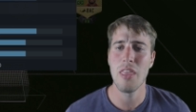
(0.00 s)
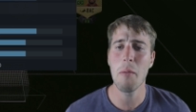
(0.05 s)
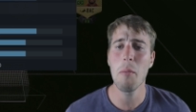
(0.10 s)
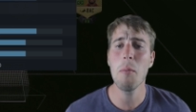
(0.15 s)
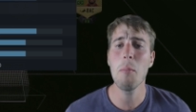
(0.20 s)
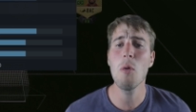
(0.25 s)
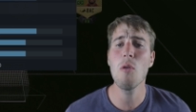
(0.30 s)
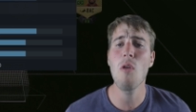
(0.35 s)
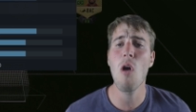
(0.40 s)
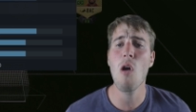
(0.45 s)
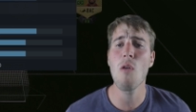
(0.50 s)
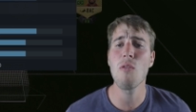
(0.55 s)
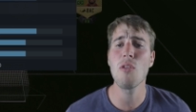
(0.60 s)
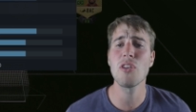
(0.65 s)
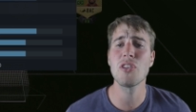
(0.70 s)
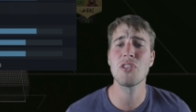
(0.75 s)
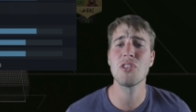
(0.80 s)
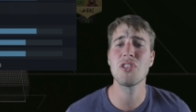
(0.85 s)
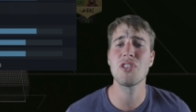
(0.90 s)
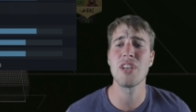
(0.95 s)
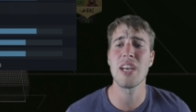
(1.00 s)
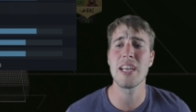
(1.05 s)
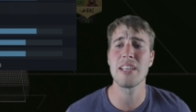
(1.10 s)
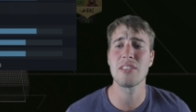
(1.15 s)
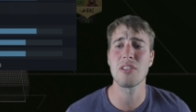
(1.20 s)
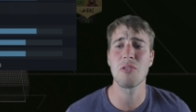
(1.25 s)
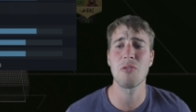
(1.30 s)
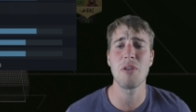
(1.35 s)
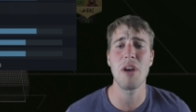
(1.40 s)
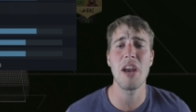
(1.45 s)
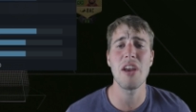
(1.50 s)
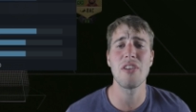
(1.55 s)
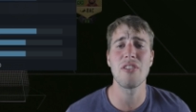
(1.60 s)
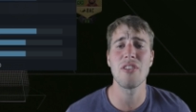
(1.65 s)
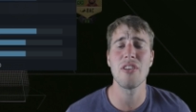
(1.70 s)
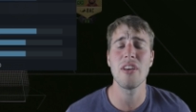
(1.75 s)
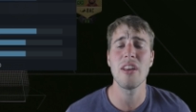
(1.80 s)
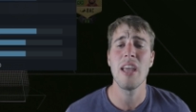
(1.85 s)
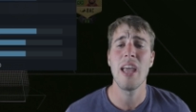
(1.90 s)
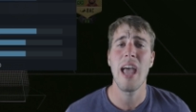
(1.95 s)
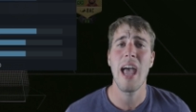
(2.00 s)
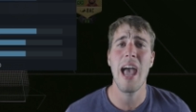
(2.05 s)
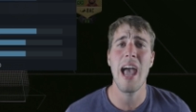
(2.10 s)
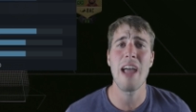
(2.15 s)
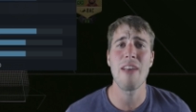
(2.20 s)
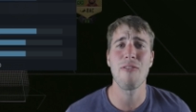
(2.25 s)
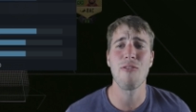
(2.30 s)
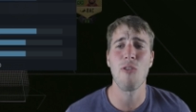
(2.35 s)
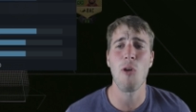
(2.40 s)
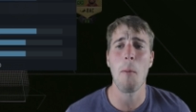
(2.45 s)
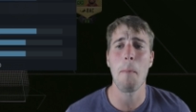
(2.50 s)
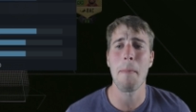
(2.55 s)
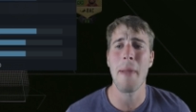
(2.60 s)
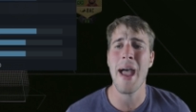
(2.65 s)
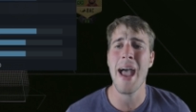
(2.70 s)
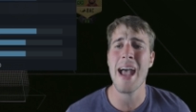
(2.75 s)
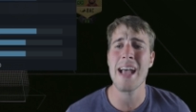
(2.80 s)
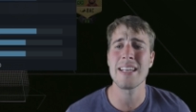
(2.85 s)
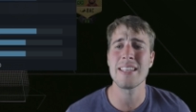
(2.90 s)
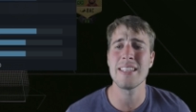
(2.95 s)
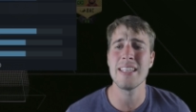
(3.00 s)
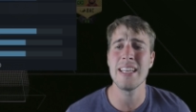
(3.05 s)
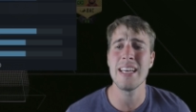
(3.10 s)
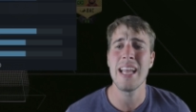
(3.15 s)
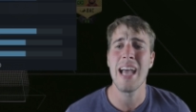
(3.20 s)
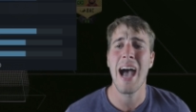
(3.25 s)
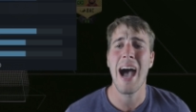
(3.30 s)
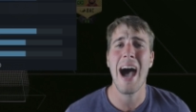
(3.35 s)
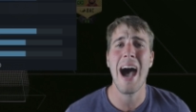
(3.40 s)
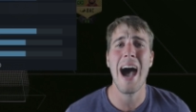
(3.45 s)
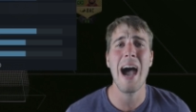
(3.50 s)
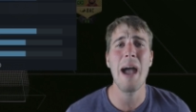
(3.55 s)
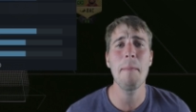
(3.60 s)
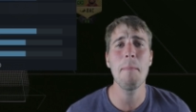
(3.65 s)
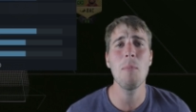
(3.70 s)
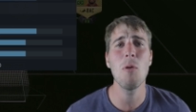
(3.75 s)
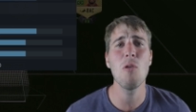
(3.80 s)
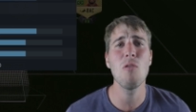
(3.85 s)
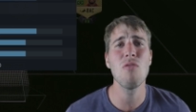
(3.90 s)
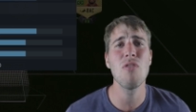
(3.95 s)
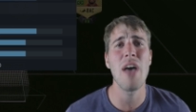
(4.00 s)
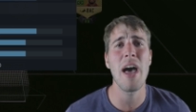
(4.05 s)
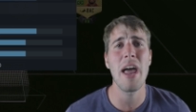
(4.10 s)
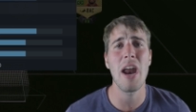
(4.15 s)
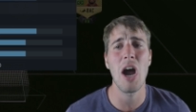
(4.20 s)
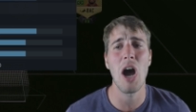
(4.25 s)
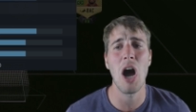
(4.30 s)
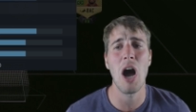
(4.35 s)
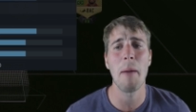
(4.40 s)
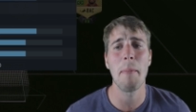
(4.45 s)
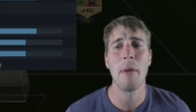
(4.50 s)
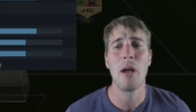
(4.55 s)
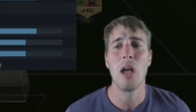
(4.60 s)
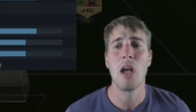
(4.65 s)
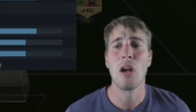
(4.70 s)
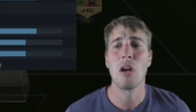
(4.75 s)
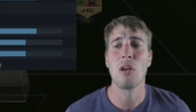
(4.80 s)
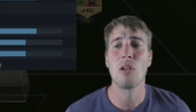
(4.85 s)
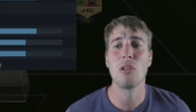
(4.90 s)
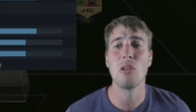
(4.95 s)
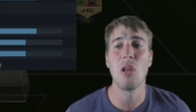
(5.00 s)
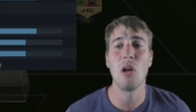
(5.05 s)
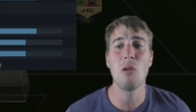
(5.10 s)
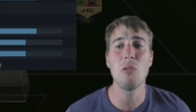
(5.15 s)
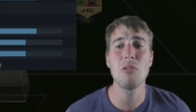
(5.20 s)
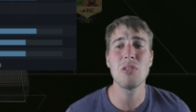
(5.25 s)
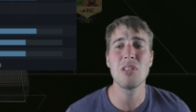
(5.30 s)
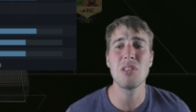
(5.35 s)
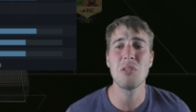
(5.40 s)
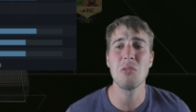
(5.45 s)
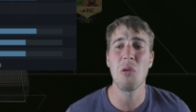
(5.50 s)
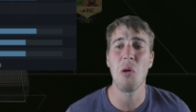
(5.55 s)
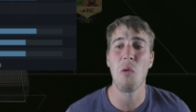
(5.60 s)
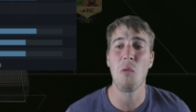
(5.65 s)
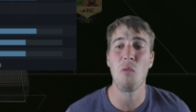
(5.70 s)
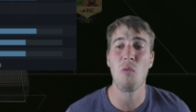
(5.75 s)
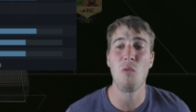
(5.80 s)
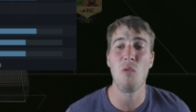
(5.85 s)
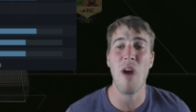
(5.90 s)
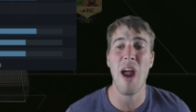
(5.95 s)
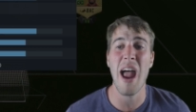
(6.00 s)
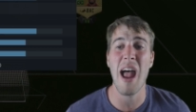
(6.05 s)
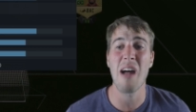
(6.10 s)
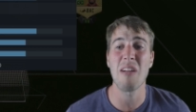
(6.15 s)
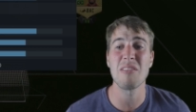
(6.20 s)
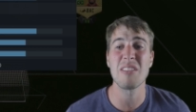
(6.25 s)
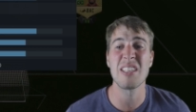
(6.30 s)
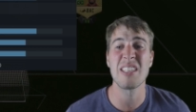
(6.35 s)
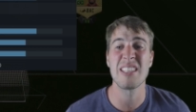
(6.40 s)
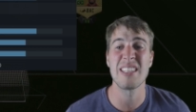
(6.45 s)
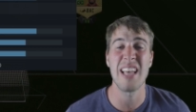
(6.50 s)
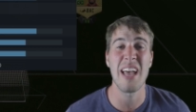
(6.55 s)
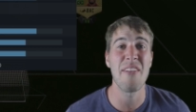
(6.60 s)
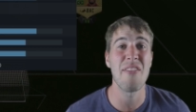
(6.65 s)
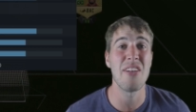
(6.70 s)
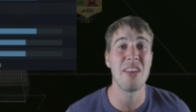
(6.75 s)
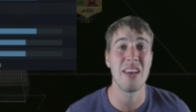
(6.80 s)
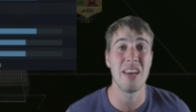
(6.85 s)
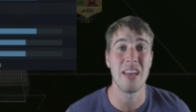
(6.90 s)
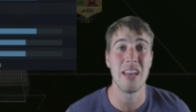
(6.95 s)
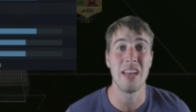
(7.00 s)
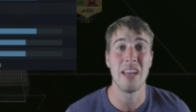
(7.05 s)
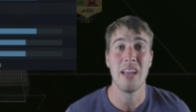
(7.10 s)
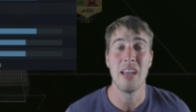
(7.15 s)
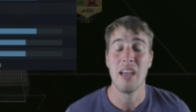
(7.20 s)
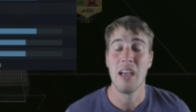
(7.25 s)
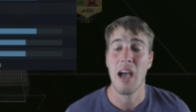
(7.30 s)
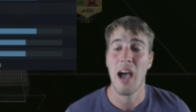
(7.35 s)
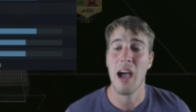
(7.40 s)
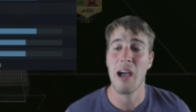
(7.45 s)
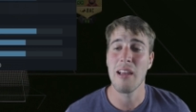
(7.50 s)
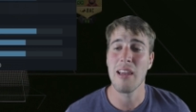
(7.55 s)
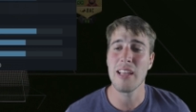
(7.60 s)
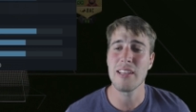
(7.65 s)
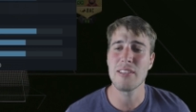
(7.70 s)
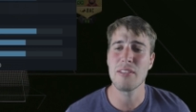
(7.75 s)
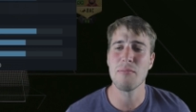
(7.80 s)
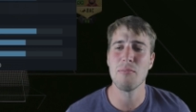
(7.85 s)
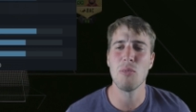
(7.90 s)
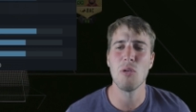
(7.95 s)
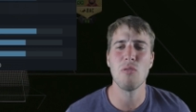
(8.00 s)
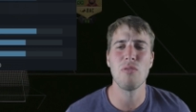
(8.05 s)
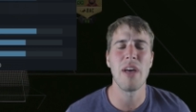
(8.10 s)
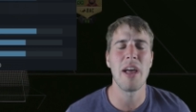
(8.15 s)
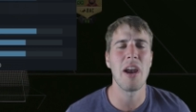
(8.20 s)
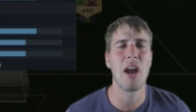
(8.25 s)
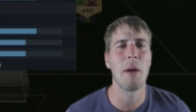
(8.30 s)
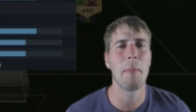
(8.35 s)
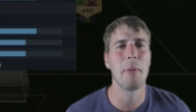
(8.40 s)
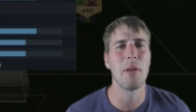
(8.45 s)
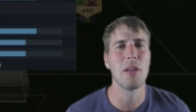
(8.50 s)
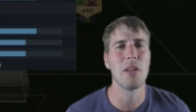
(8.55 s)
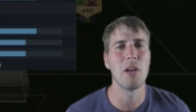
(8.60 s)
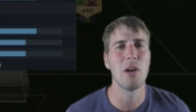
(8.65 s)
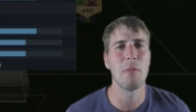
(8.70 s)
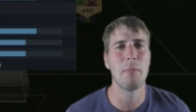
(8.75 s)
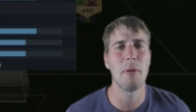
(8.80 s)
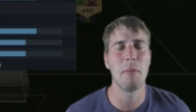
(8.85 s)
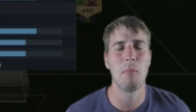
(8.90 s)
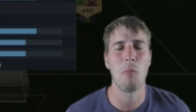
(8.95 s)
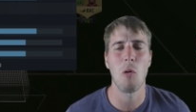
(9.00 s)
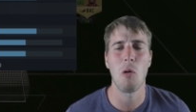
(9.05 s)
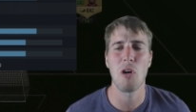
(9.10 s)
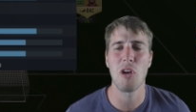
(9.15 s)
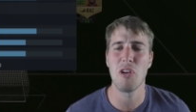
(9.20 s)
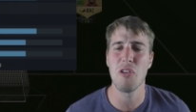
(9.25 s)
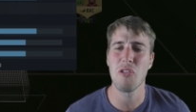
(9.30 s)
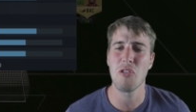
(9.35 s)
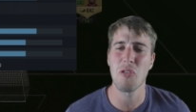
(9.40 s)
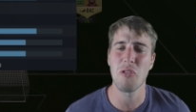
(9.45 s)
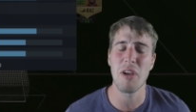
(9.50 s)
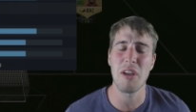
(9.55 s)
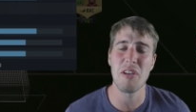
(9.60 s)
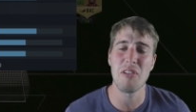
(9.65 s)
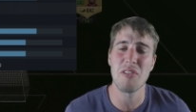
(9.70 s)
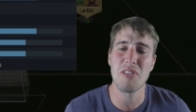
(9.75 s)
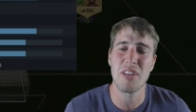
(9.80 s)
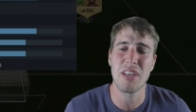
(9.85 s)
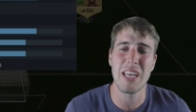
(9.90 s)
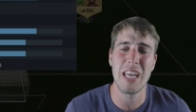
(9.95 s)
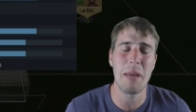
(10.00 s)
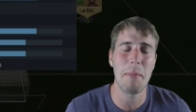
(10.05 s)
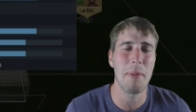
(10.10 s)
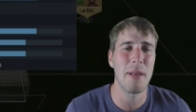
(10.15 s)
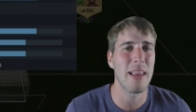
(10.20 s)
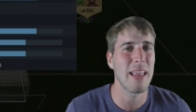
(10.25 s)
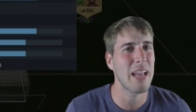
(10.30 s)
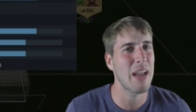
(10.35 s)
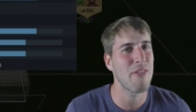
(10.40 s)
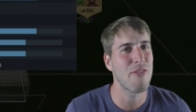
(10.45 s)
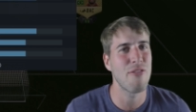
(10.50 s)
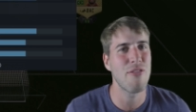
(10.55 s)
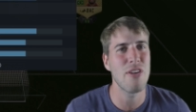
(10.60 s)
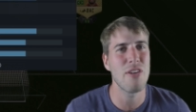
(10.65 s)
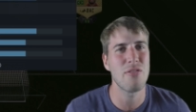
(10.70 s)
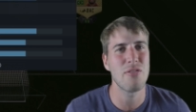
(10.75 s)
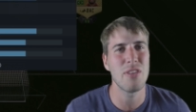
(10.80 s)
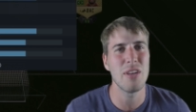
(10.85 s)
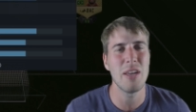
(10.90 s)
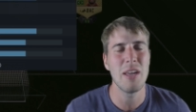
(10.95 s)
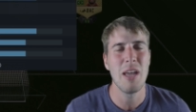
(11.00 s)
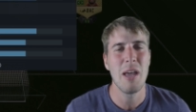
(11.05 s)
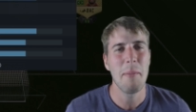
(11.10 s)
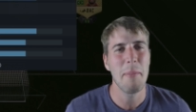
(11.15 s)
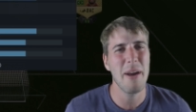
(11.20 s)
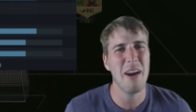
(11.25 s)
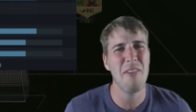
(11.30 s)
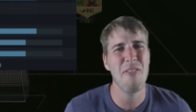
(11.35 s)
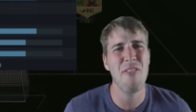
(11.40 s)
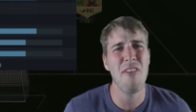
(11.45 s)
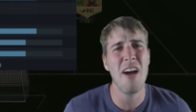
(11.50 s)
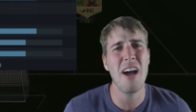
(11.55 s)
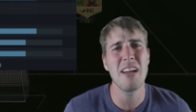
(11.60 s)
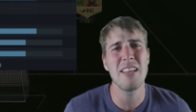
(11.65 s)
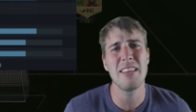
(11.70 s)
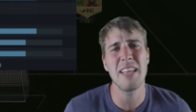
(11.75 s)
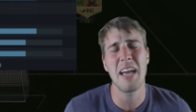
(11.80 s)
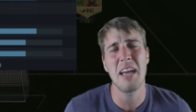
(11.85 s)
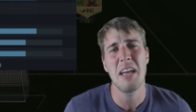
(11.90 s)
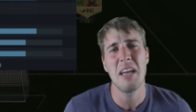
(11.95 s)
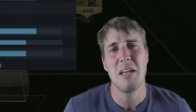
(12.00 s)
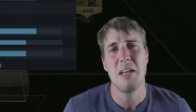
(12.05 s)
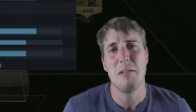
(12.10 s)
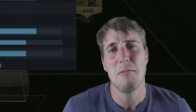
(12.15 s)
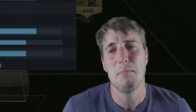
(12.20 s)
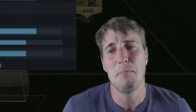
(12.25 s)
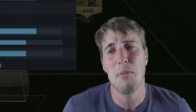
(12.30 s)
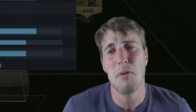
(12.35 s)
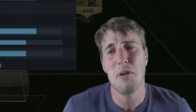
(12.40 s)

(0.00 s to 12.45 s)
Then we move over to chance creation, and for passing, I move that up close to around 70. I like to move that up a little bit more. Usually I used to keep it like at 50, but I find that